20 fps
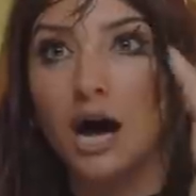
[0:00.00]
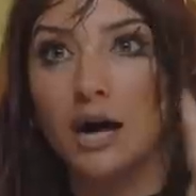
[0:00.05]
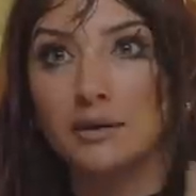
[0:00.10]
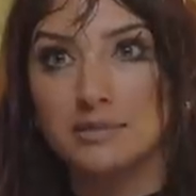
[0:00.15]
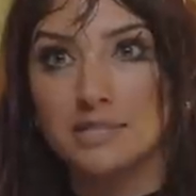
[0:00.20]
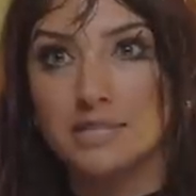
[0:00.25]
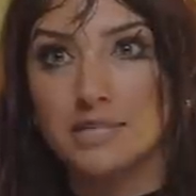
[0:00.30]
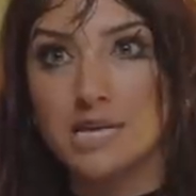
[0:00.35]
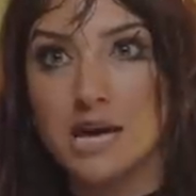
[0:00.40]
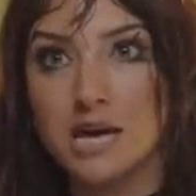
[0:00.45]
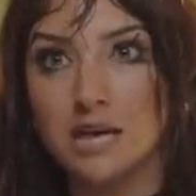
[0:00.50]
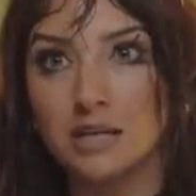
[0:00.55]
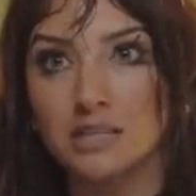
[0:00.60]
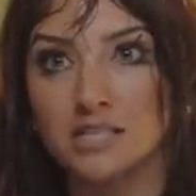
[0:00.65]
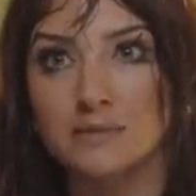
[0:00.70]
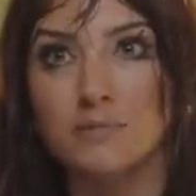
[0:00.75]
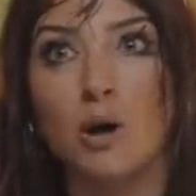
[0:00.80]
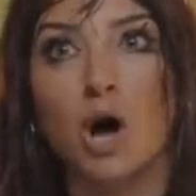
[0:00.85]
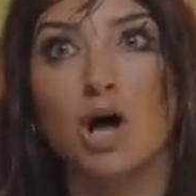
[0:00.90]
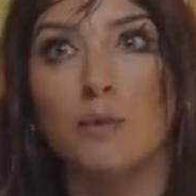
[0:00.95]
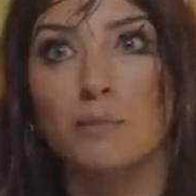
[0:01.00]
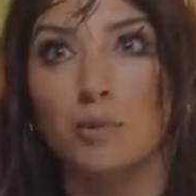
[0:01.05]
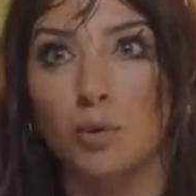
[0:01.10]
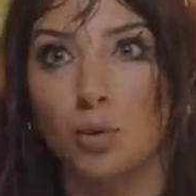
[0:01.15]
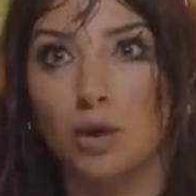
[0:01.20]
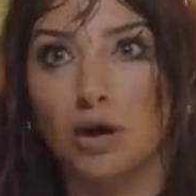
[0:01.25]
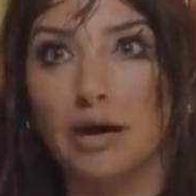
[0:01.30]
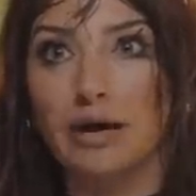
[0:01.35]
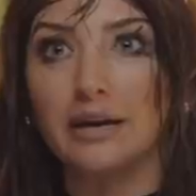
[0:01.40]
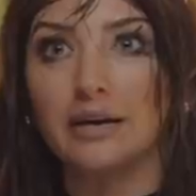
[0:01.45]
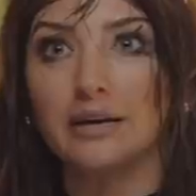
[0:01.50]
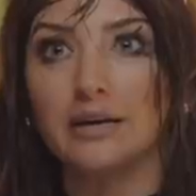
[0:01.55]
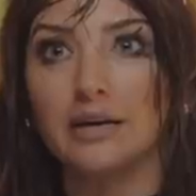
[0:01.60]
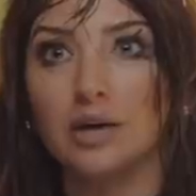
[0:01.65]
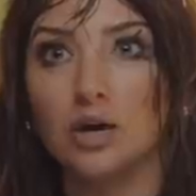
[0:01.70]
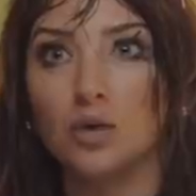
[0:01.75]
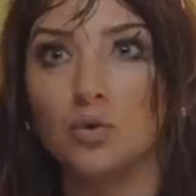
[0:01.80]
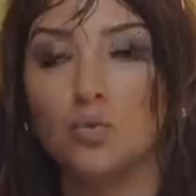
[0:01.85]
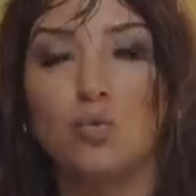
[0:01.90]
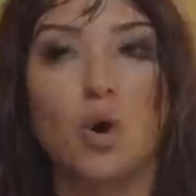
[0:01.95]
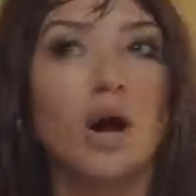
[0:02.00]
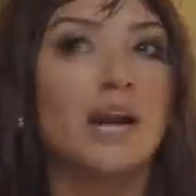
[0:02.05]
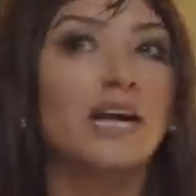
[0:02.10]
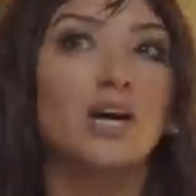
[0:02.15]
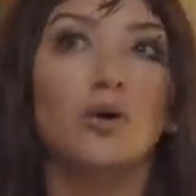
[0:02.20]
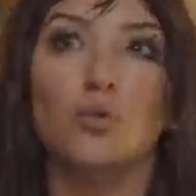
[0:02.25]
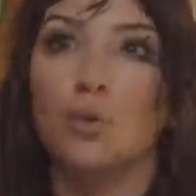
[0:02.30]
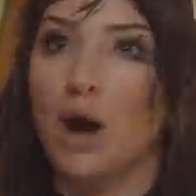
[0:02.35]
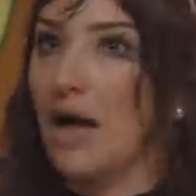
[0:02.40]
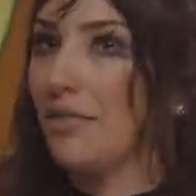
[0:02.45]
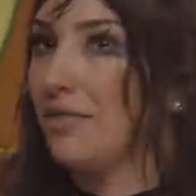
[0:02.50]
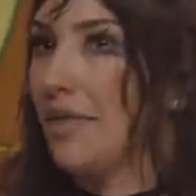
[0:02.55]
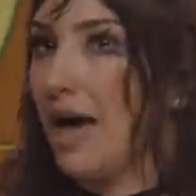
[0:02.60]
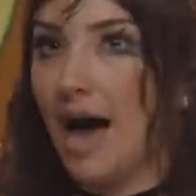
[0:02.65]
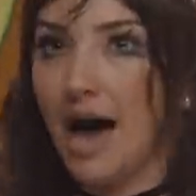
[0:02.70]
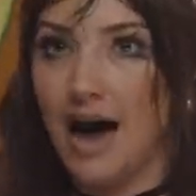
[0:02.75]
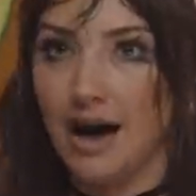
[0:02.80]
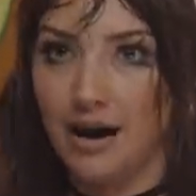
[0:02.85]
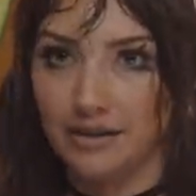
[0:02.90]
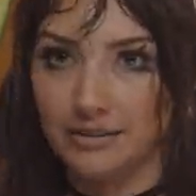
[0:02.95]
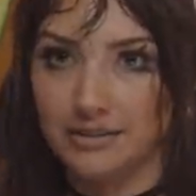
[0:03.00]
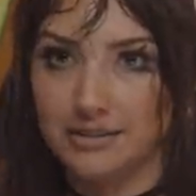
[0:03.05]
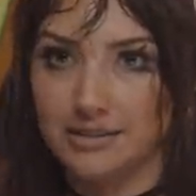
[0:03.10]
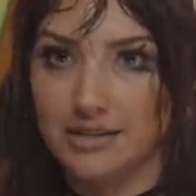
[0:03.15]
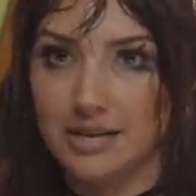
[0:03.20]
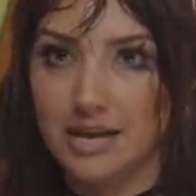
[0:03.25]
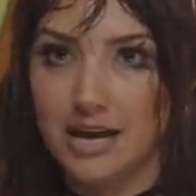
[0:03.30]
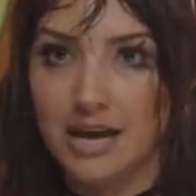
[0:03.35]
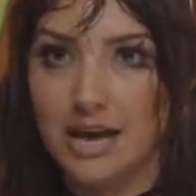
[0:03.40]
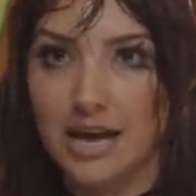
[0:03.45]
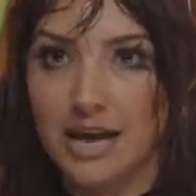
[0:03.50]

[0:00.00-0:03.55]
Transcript: I'm seeing a small boy running around the house.